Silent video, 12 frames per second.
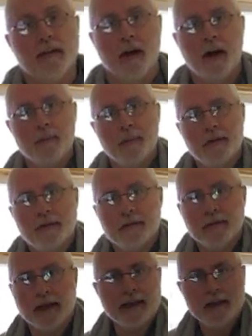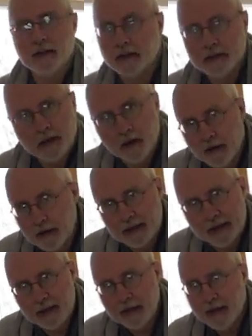the top. I didn't install
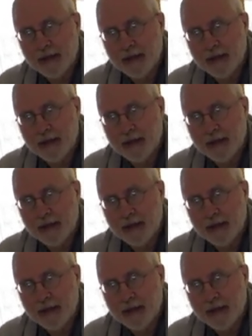any